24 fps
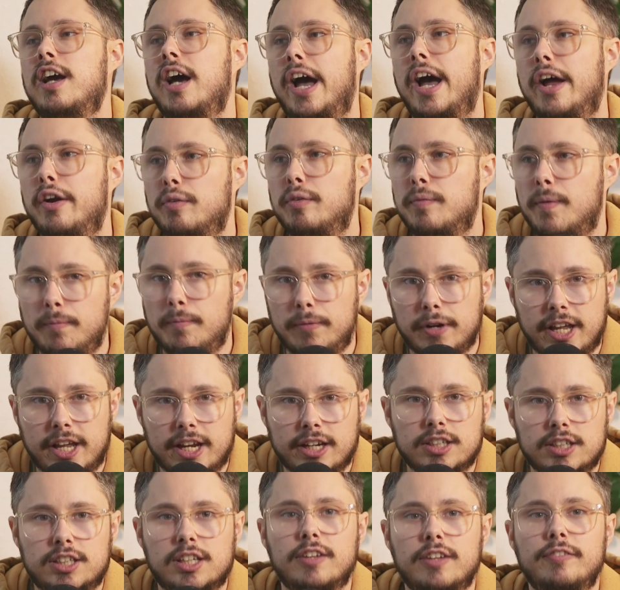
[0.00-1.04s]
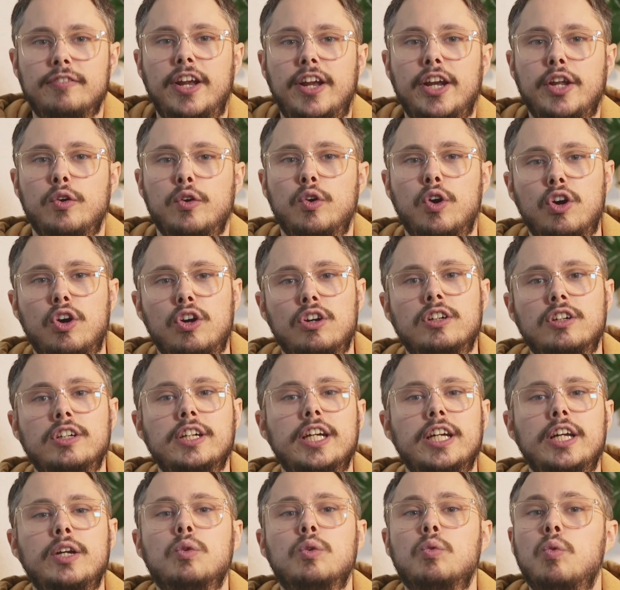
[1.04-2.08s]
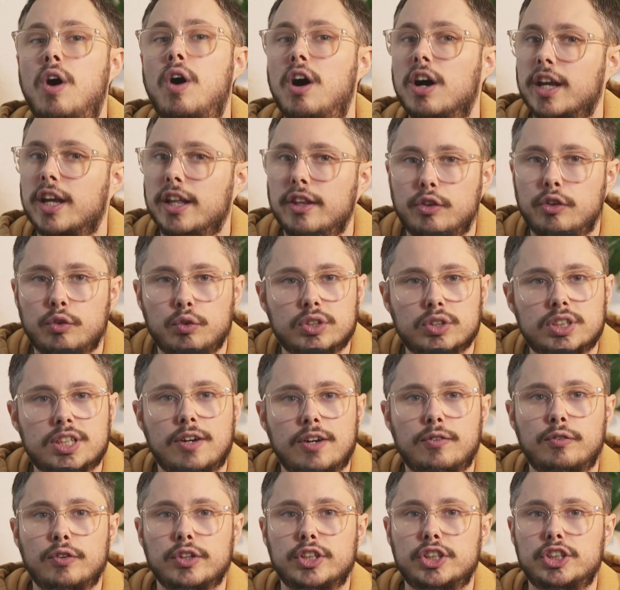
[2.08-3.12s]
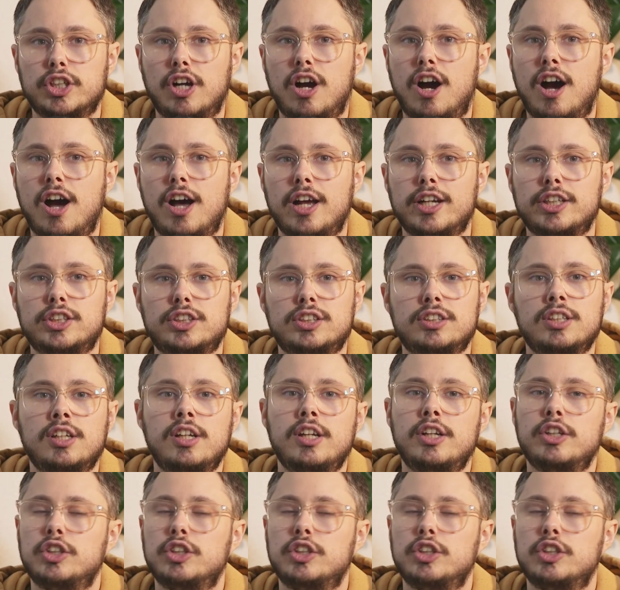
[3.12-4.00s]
I remember getting to the venue early, walking through stuff with Josh.